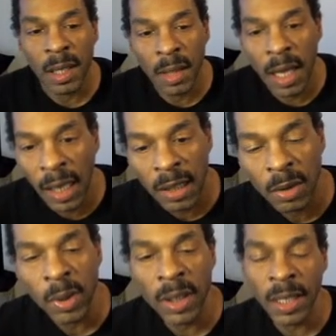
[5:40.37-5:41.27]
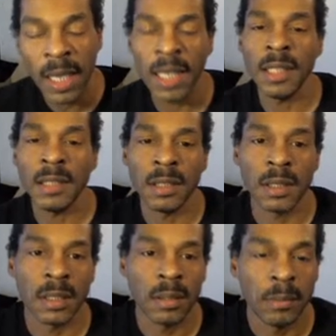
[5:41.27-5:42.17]
I like the way the gains
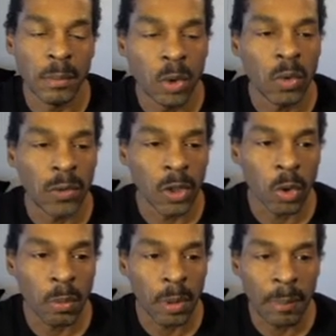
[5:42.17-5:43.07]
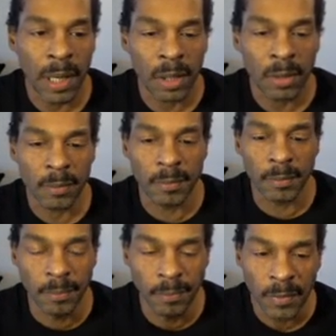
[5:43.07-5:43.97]
move a little bit better,
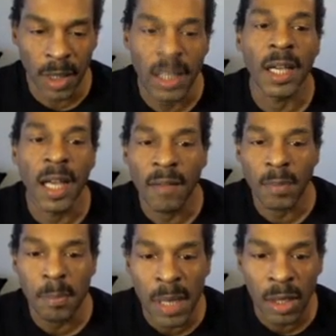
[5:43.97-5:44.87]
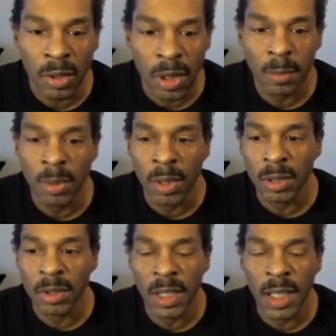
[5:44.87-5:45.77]
and I have a better, deeper
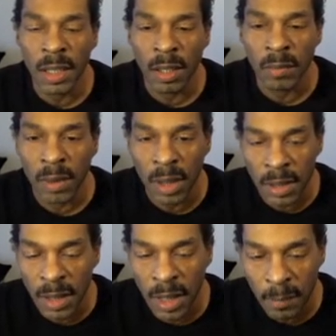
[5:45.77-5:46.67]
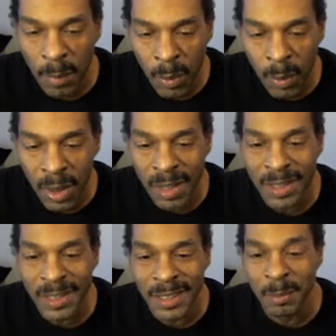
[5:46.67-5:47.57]
understanding of it because I've been with it
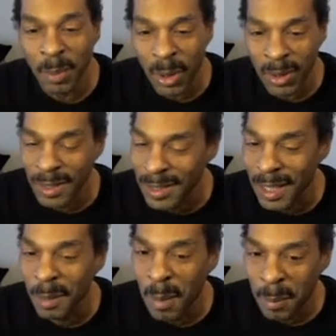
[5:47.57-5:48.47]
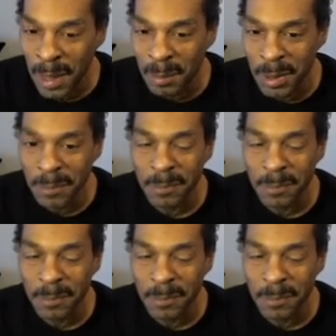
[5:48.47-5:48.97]
since birth. It's like my baby.